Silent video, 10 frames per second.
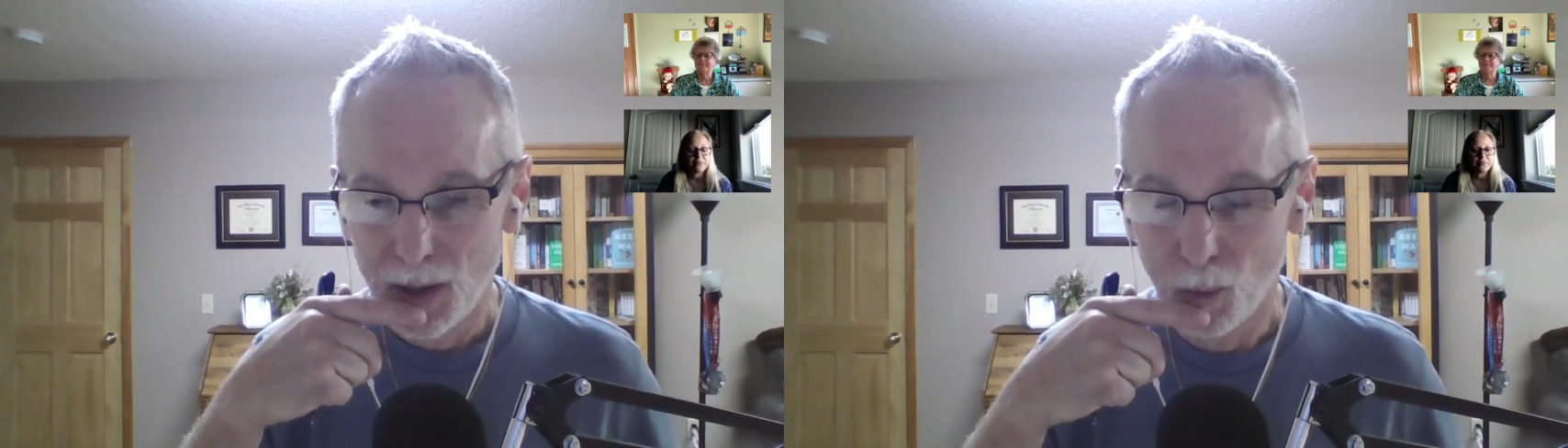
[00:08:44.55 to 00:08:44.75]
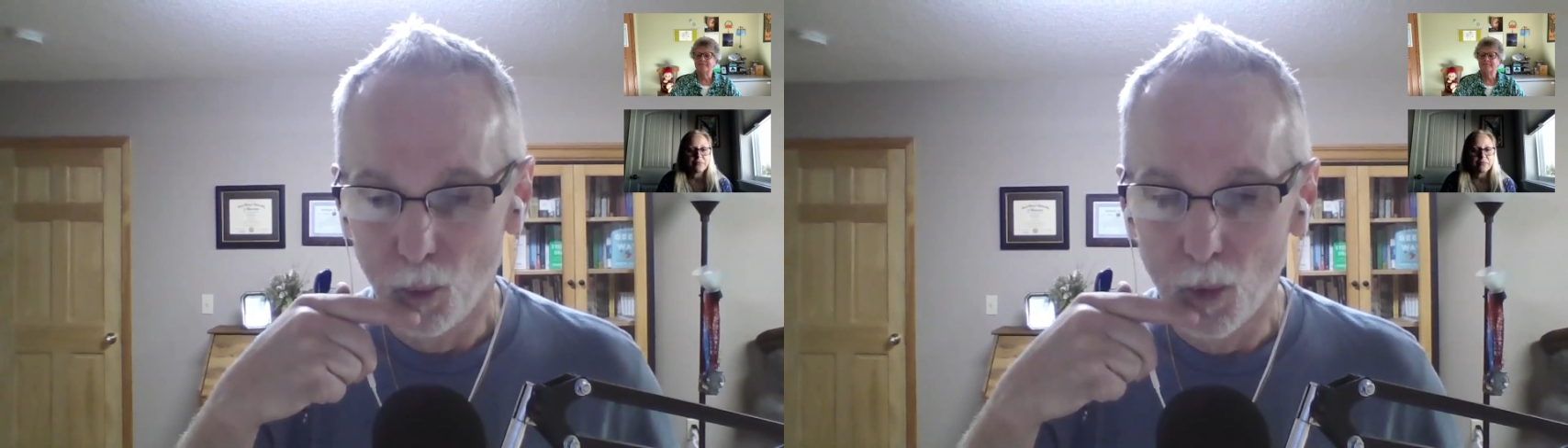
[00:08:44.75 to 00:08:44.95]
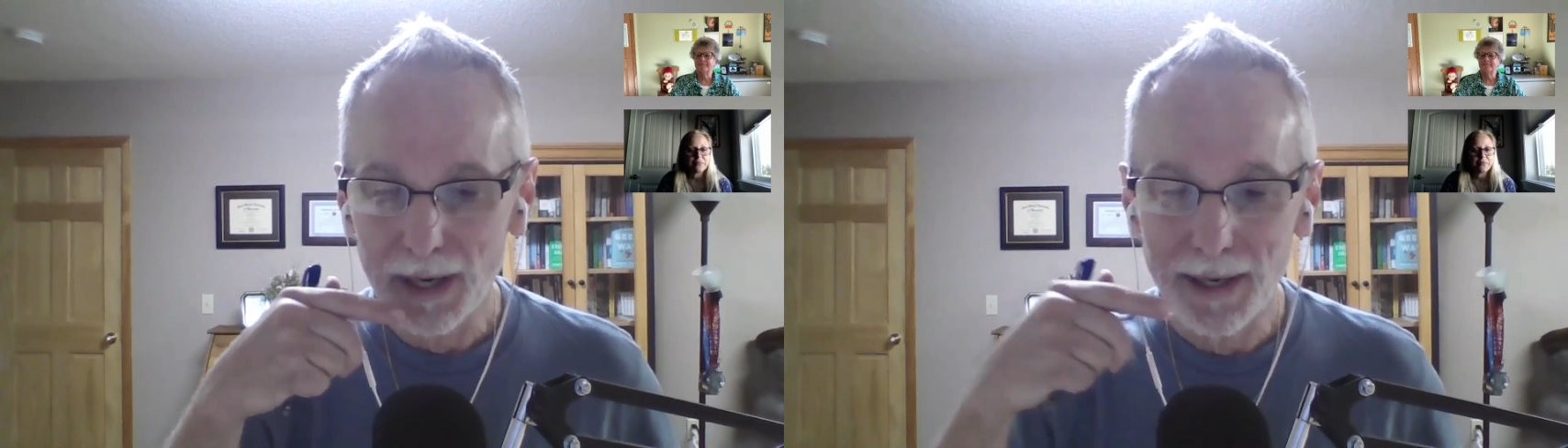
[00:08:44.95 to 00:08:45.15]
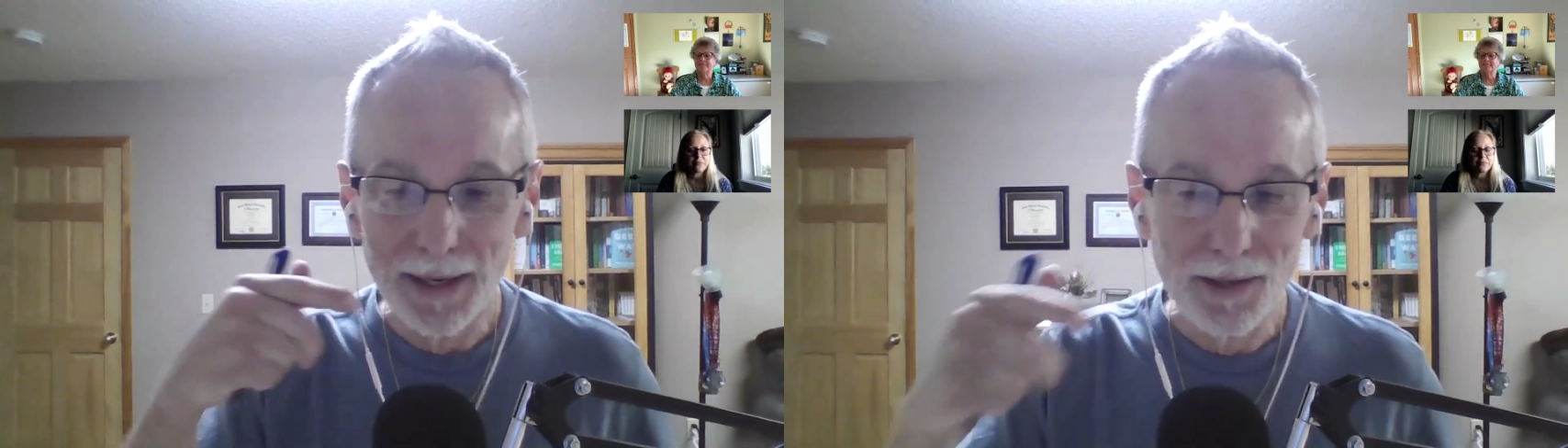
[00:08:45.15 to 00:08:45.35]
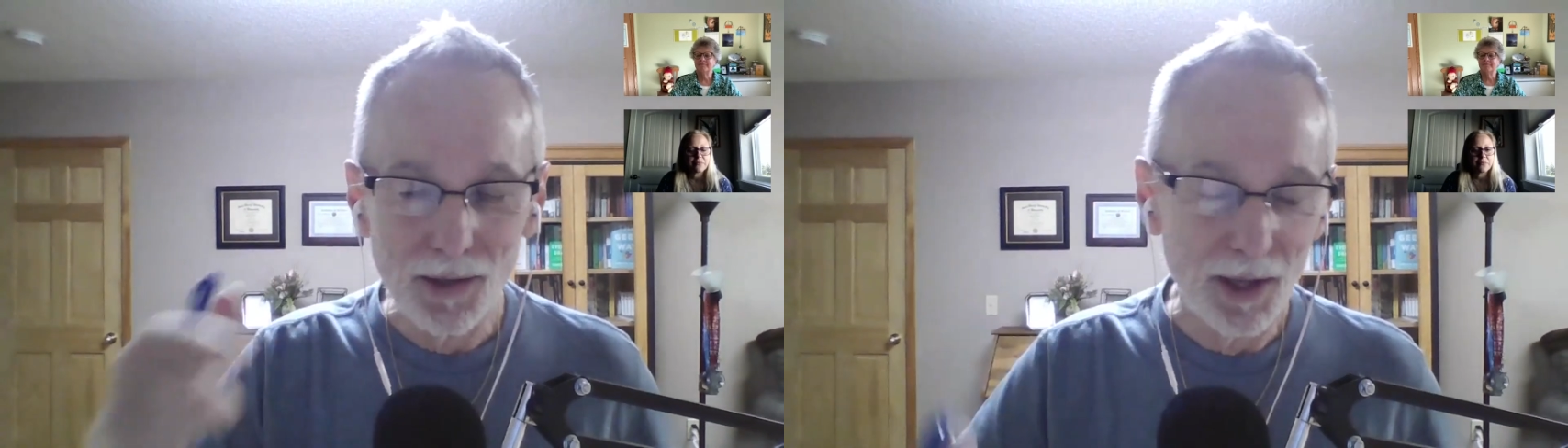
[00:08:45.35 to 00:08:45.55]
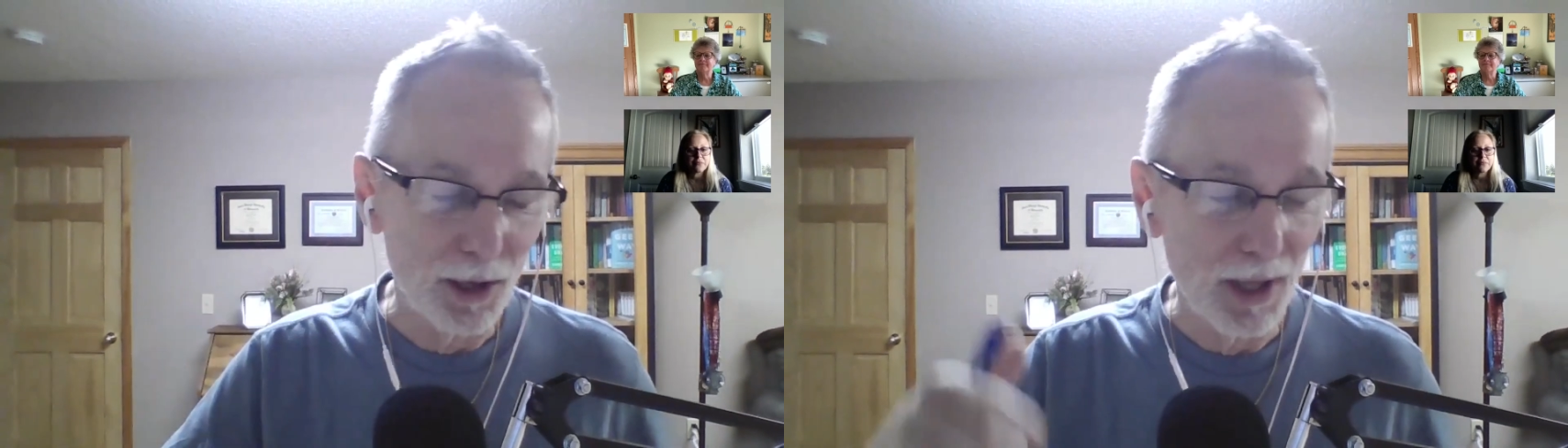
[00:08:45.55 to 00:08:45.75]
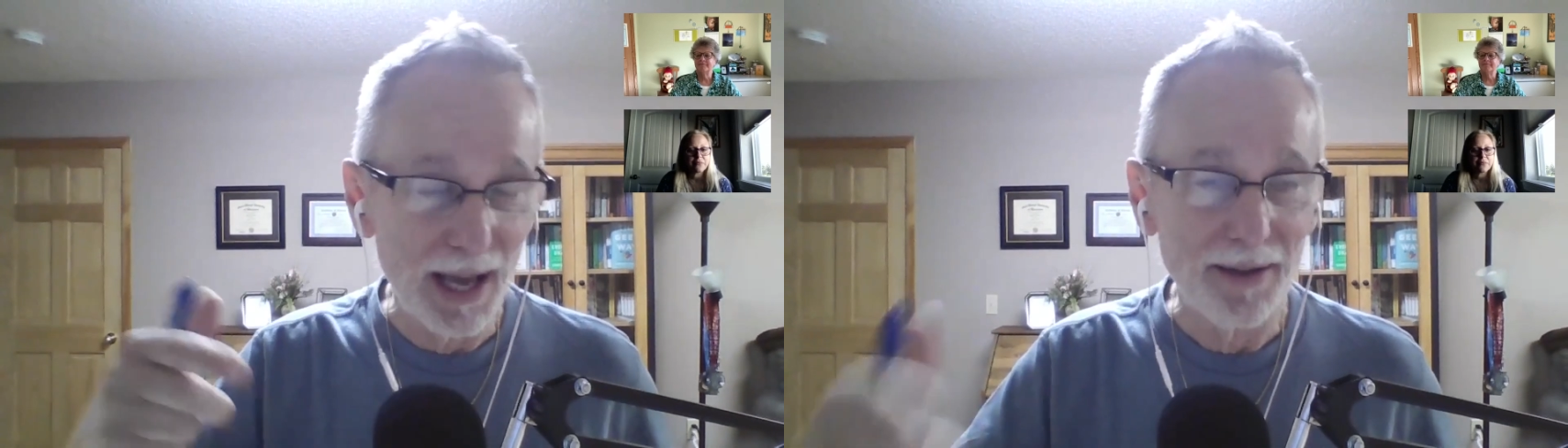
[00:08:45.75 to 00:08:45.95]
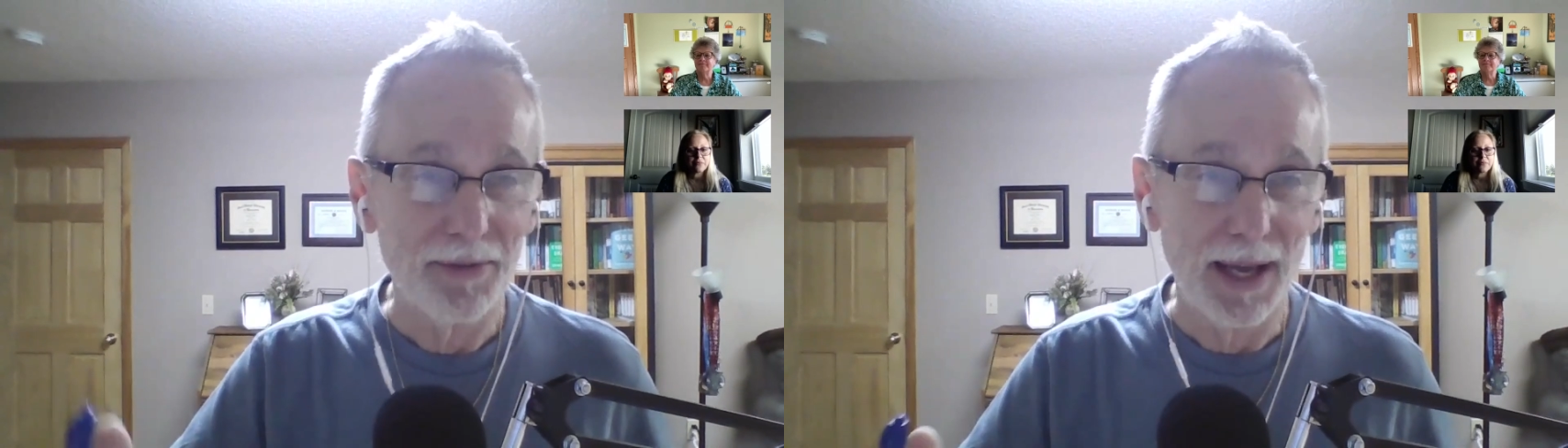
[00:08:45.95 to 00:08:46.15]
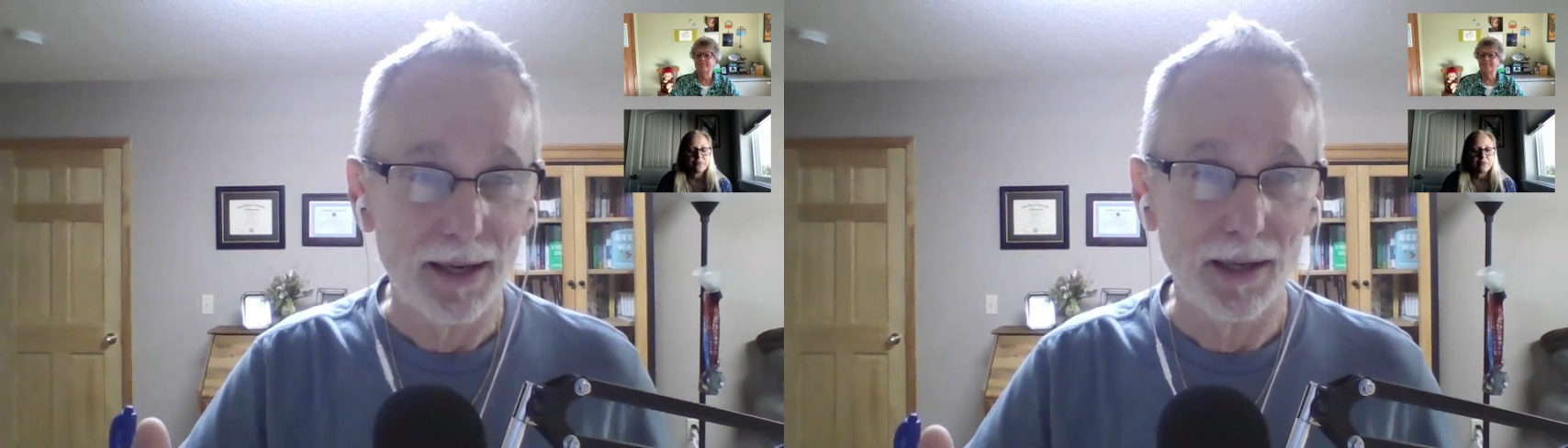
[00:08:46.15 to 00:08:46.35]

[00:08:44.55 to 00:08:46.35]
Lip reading: what it is in their life that